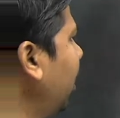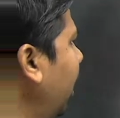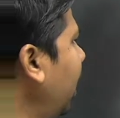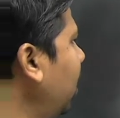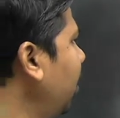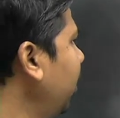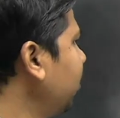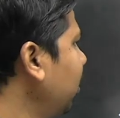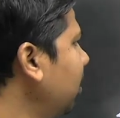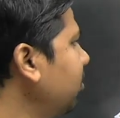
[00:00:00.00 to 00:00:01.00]
negative, x
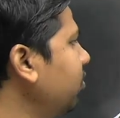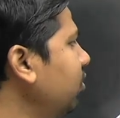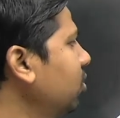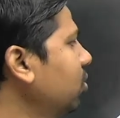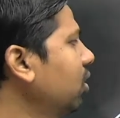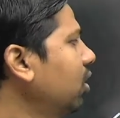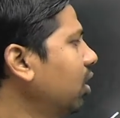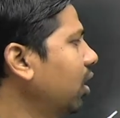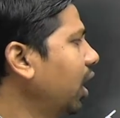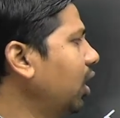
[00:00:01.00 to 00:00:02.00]
is less than 0,
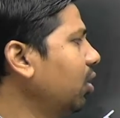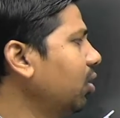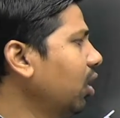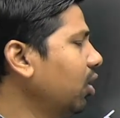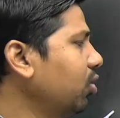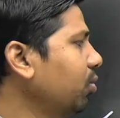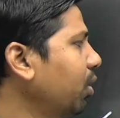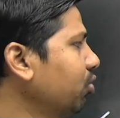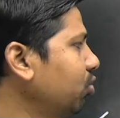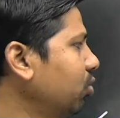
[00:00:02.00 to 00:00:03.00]
negative into negative,
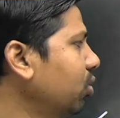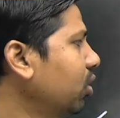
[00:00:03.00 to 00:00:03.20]
positive.